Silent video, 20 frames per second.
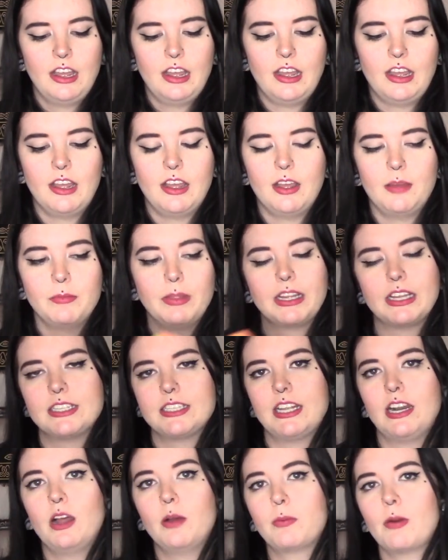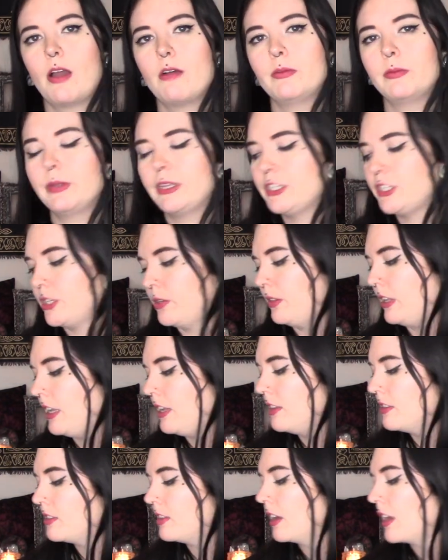Um, like I said, I'll probably do
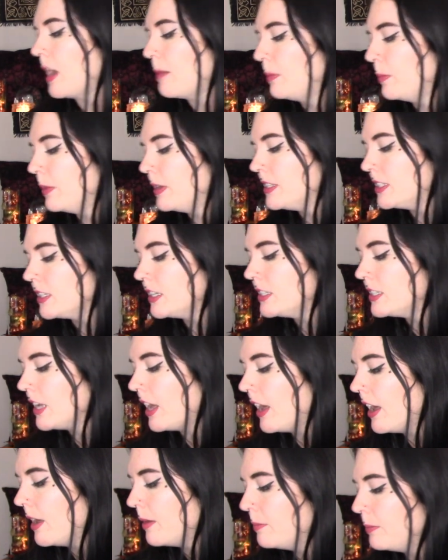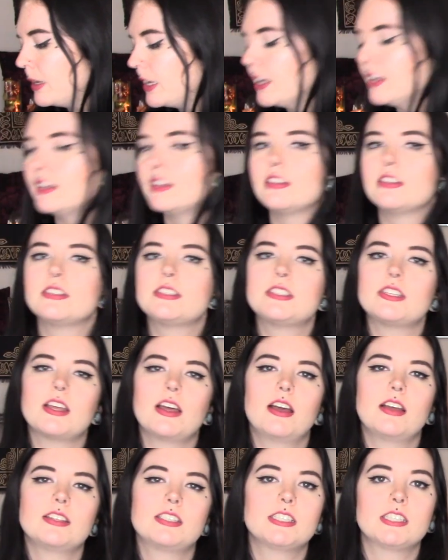these a couple months at a time because
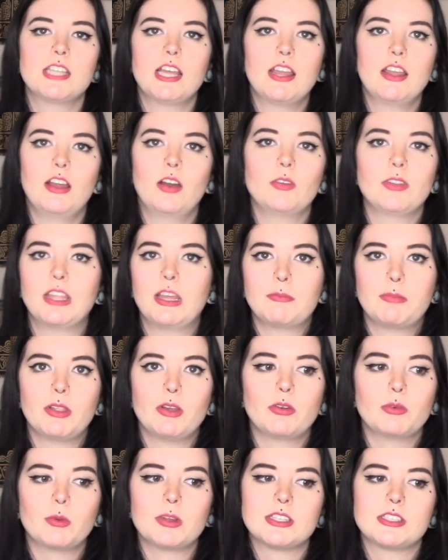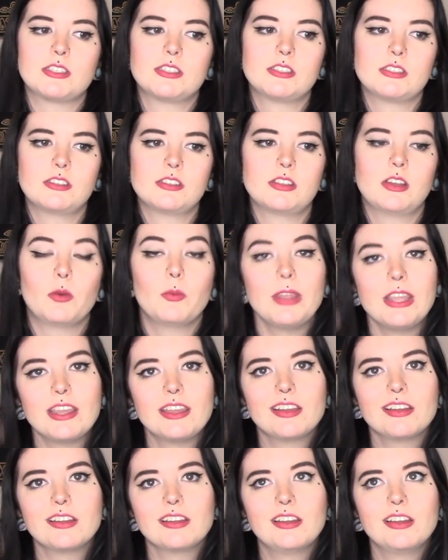since I only upload once a
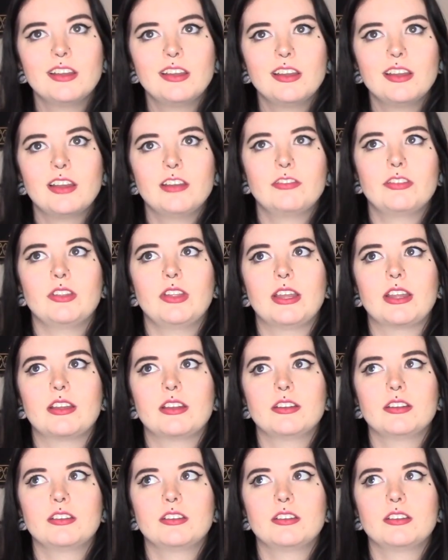week, I feel like